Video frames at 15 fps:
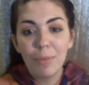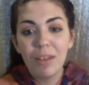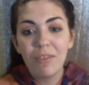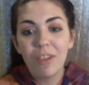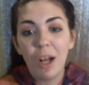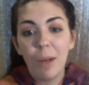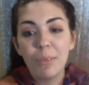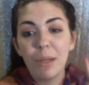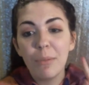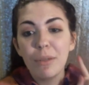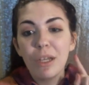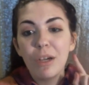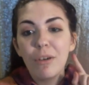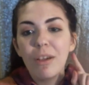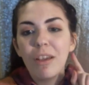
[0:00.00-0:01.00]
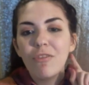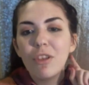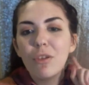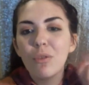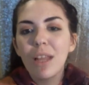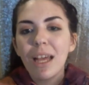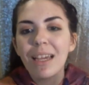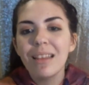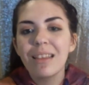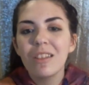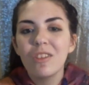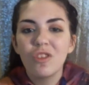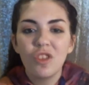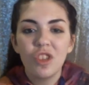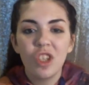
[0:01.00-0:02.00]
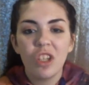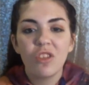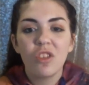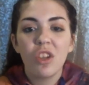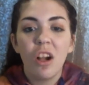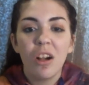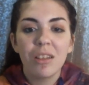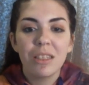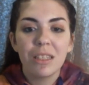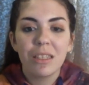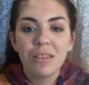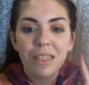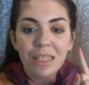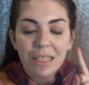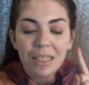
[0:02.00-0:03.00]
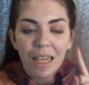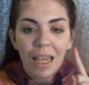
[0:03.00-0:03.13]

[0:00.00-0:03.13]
leave a comment down below if you like this Just Talk series,